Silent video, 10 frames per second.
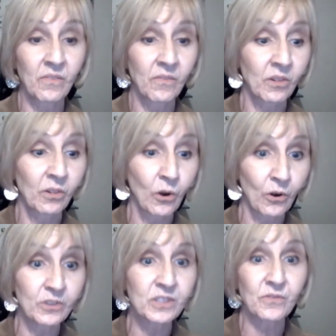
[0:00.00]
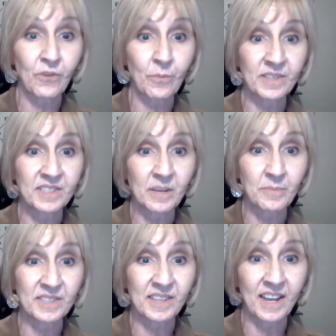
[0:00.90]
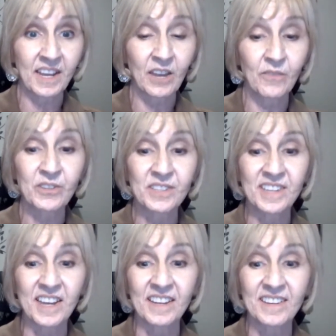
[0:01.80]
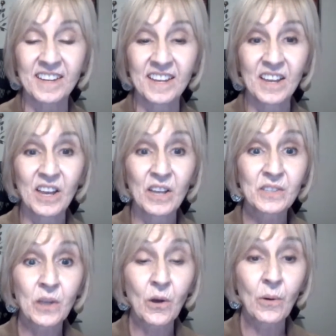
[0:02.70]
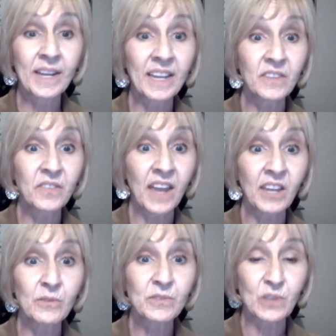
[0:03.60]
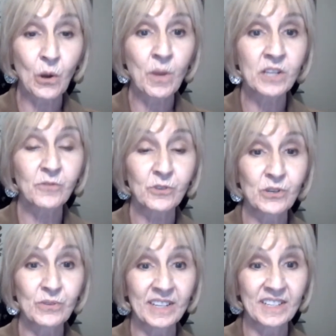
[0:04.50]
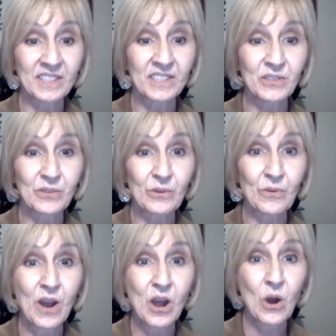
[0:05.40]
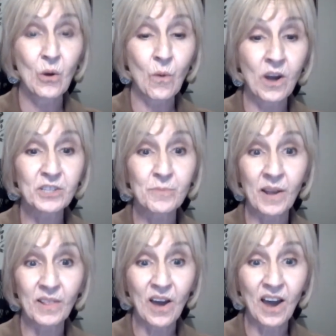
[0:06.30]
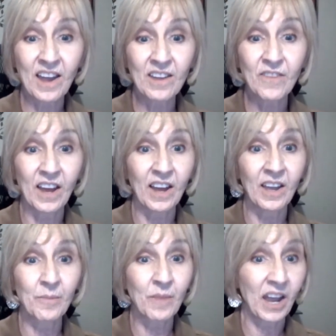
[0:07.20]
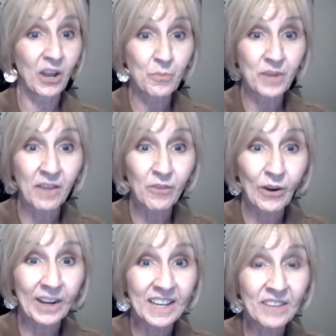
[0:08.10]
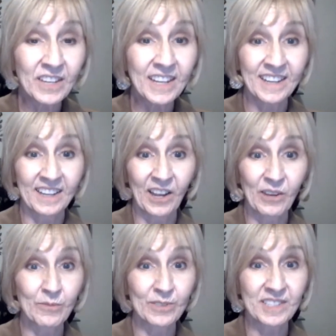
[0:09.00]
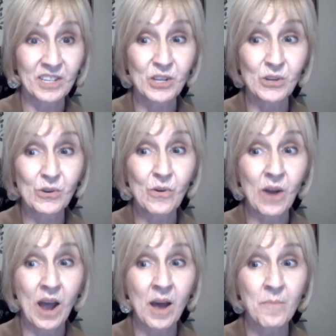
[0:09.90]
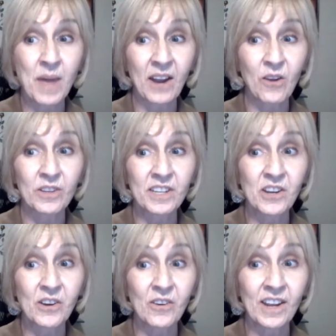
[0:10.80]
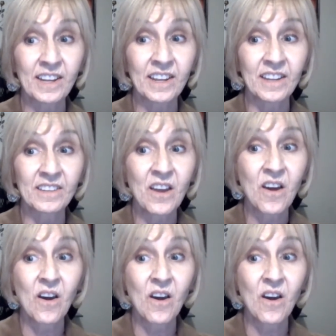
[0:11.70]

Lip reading: learned from the tips that I gave you today? So again, thank you so much for tuning in to watch my live. I hope you have a great evening, and I will see you back on here again